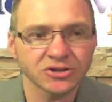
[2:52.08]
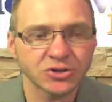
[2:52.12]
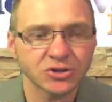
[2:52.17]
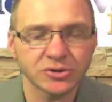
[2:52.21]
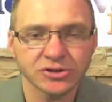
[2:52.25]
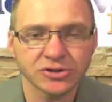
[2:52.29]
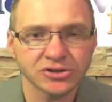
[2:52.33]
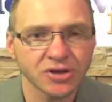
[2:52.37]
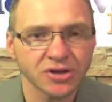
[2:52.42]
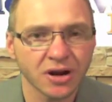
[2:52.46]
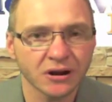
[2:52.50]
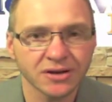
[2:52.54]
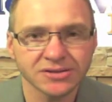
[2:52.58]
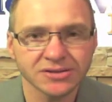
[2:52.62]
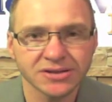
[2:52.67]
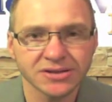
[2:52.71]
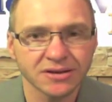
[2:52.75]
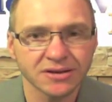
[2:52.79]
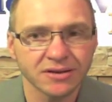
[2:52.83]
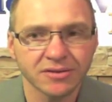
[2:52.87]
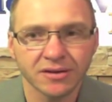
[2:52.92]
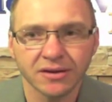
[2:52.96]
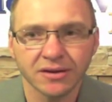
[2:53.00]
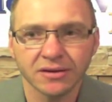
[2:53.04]
history has taught us
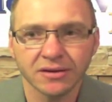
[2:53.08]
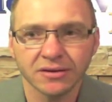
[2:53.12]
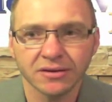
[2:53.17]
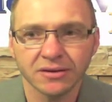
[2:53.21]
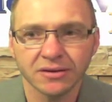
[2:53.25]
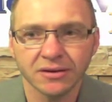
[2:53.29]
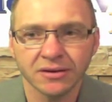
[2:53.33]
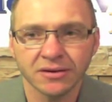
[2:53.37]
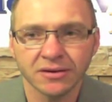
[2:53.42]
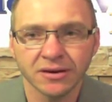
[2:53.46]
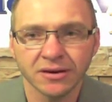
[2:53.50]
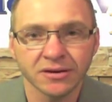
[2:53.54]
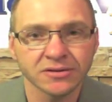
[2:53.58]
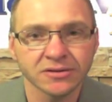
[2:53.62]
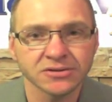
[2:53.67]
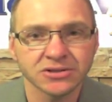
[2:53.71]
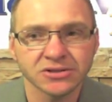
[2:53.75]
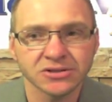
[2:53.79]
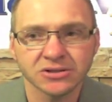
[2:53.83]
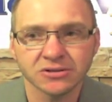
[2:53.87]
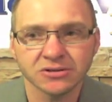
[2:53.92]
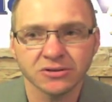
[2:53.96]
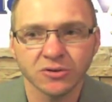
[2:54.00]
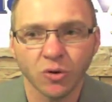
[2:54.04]
anything, it
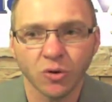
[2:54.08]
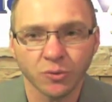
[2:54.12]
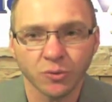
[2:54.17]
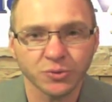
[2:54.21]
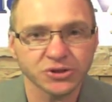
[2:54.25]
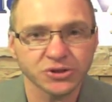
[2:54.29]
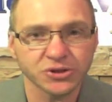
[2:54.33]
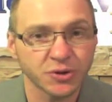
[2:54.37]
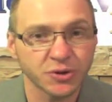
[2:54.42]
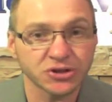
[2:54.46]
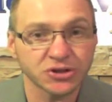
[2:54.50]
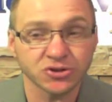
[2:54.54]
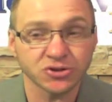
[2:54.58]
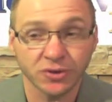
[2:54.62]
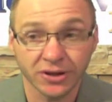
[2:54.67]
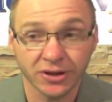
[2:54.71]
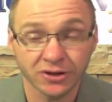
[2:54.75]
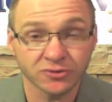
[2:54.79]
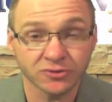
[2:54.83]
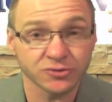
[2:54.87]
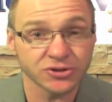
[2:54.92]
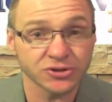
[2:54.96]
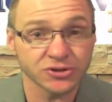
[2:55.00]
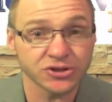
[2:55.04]
is corporate special
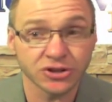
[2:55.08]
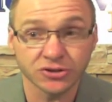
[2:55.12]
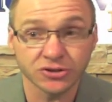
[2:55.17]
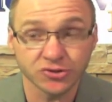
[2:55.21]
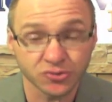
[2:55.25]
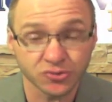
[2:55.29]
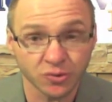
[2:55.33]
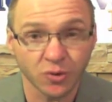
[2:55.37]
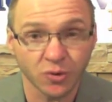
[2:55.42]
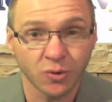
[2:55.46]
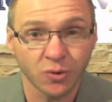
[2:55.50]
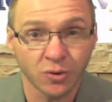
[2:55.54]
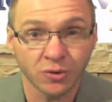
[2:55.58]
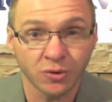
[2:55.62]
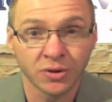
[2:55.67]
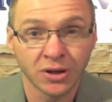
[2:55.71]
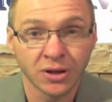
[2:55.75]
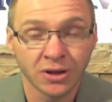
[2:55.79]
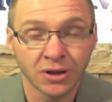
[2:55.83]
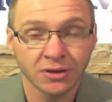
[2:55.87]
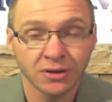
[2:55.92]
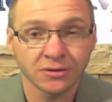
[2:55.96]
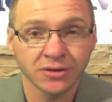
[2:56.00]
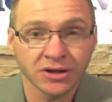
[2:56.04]
interest control
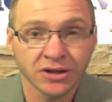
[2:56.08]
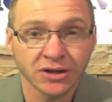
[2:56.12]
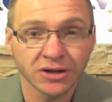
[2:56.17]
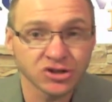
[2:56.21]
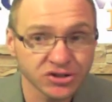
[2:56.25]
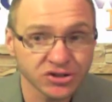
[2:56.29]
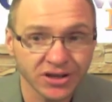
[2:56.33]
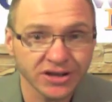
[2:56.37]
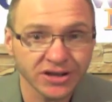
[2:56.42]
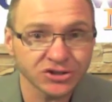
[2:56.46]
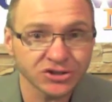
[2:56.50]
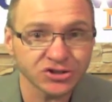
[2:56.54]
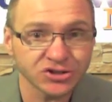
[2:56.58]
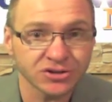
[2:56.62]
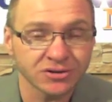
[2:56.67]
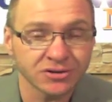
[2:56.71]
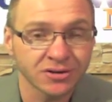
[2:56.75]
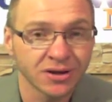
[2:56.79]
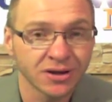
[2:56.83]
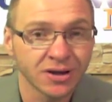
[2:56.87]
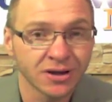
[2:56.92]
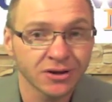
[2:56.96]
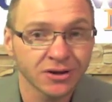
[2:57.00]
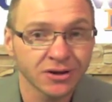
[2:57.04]
legislation.
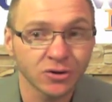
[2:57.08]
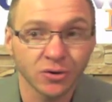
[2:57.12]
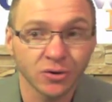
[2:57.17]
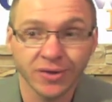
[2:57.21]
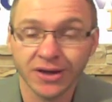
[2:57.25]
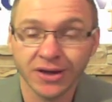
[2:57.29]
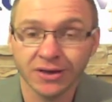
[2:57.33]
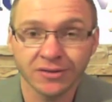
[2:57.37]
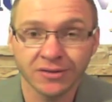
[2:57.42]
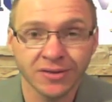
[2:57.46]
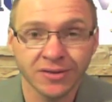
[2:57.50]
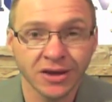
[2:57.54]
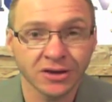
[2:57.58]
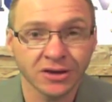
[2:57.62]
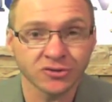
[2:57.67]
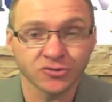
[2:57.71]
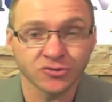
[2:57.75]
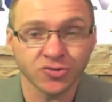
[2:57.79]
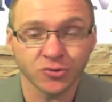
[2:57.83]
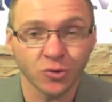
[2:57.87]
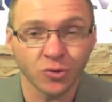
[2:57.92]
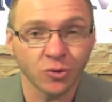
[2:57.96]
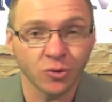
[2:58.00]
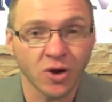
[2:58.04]
They
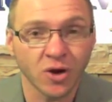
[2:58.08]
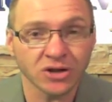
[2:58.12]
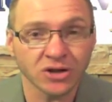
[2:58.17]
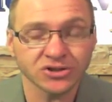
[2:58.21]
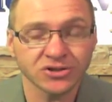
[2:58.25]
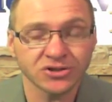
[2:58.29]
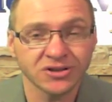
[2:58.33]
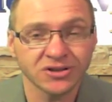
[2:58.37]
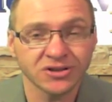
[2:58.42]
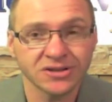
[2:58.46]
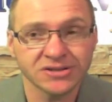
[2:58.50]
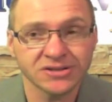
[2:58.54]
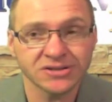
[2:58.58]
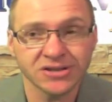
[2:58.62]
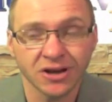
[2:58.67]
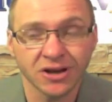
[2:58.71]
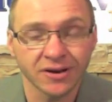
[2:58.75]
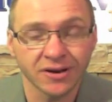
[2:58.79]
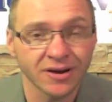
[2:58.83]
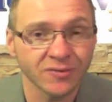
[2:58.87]
control Washington D.C.